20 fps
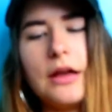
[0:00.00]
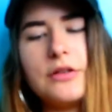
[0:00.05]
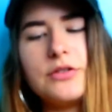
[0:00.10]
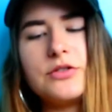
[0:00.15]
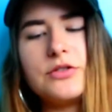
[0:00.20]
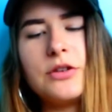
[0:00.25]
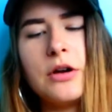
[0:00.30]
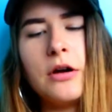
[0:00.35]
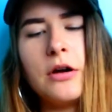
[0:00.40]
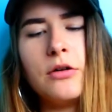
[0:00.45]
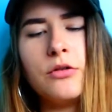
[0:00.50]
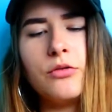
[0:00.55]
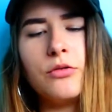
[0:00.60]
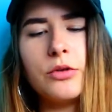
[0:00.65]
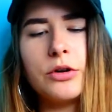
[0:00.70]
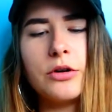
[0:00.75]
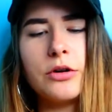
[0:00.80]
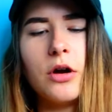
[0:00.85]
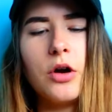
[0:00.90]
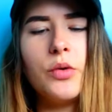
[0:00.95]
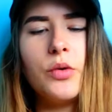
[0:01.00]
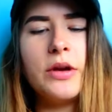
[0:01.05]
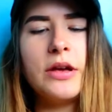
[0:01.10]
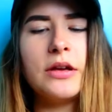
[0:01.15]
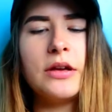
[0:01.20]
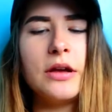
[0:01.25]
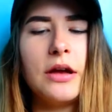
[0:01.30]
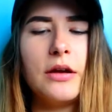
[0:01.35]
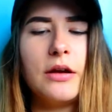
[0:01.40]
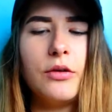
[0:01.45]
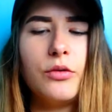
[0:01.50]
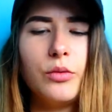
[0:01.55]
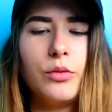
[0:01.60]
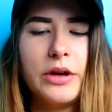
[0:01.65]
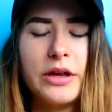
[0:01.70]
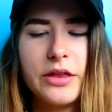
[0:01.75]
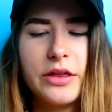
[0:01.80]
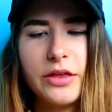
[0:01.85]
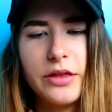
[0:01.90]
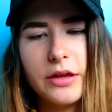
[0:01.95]
Okay, so we're going
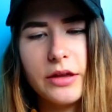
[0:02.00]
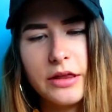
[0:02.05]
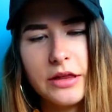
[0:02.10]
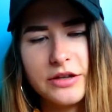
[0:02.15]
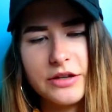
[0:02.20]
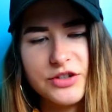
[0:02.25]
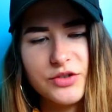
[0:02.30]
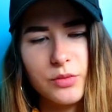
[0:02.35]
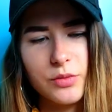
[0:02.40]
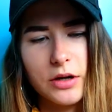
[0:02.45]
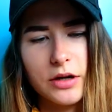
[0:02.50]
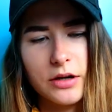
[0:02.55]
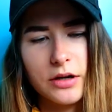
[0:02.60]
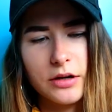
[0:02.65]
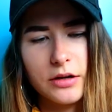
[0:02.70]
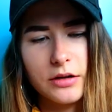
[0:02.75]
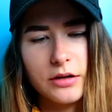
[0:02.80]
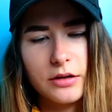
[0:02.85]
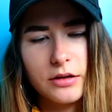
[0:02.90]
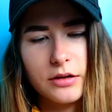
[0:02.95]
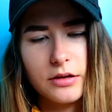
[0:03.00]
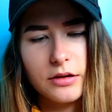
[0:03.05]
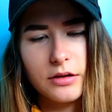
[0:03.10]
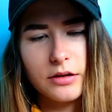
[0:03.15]
with this one.